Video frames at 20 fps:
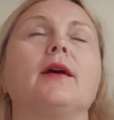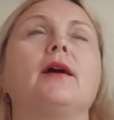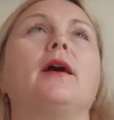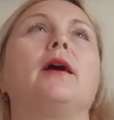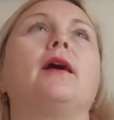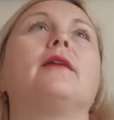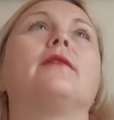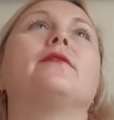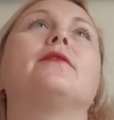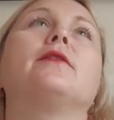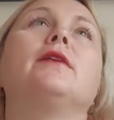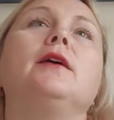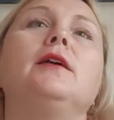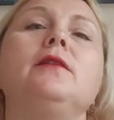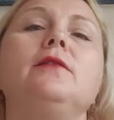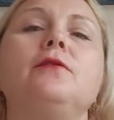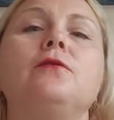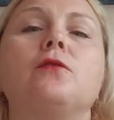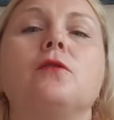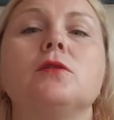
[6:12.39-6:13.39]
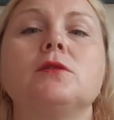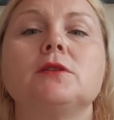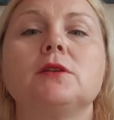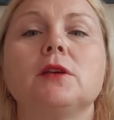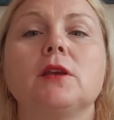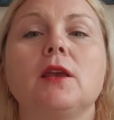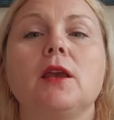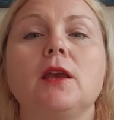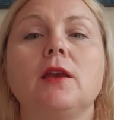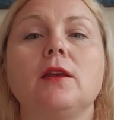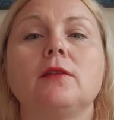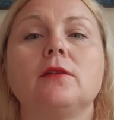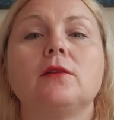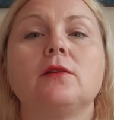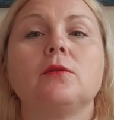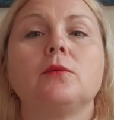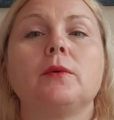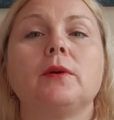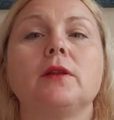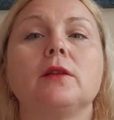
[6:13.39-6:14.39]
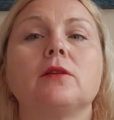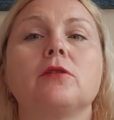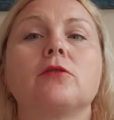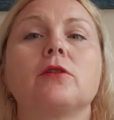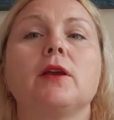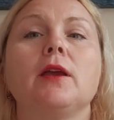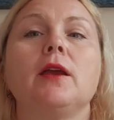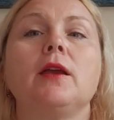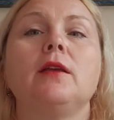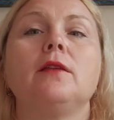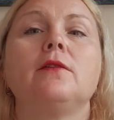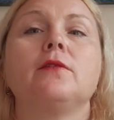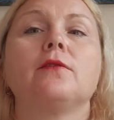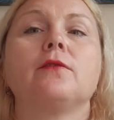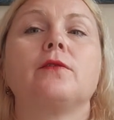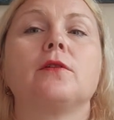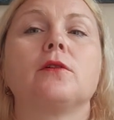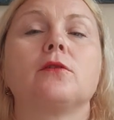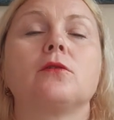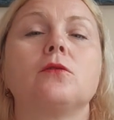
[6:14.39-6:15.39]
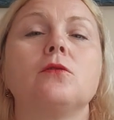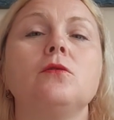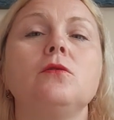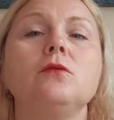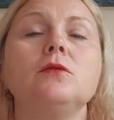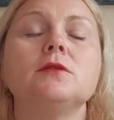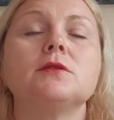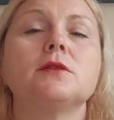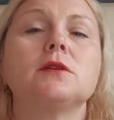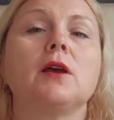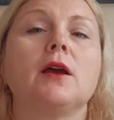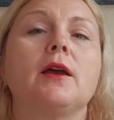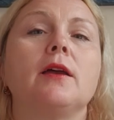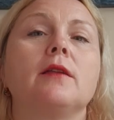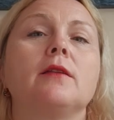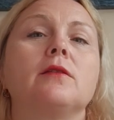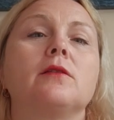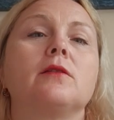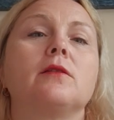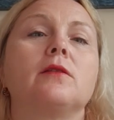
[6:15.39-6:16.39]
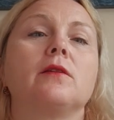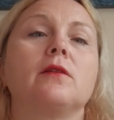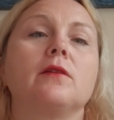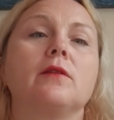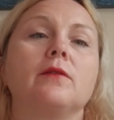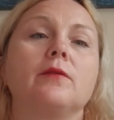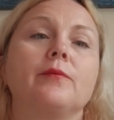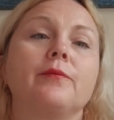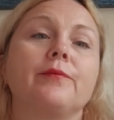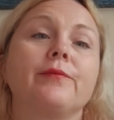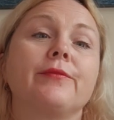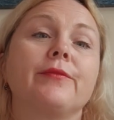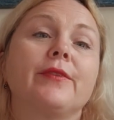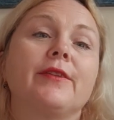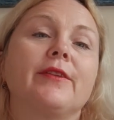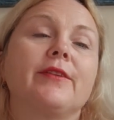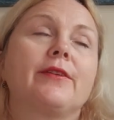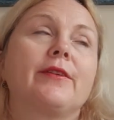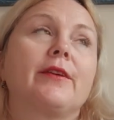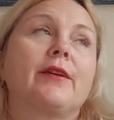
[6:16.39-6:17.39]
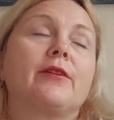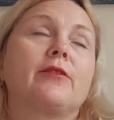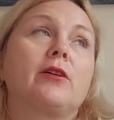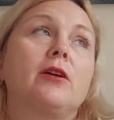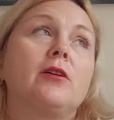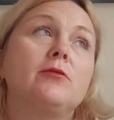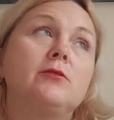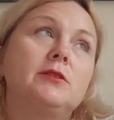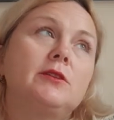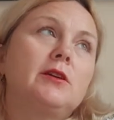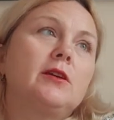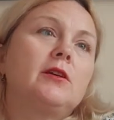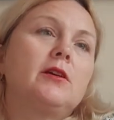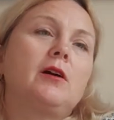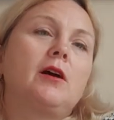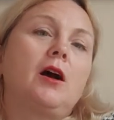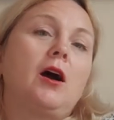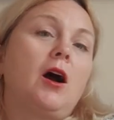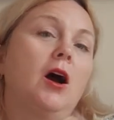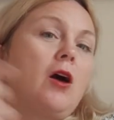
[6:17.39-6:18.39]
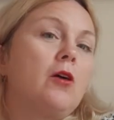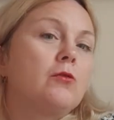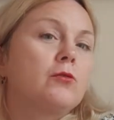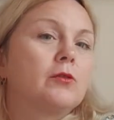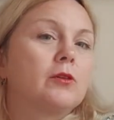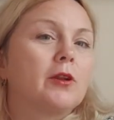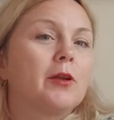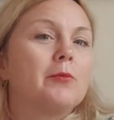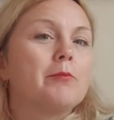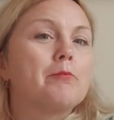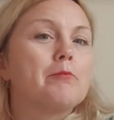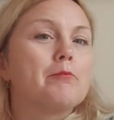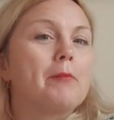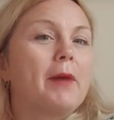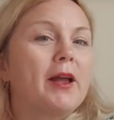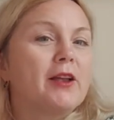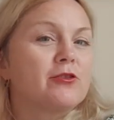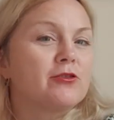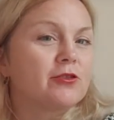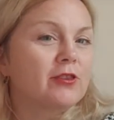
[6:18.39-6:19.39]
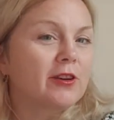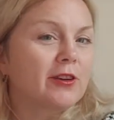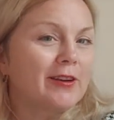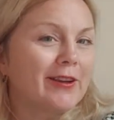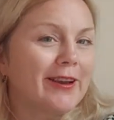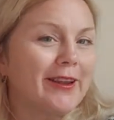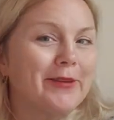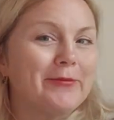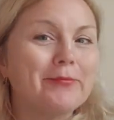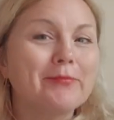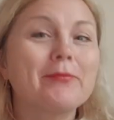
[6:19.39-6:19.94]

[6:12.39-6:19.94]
And then FortiGate will create the rules and the routing automatically.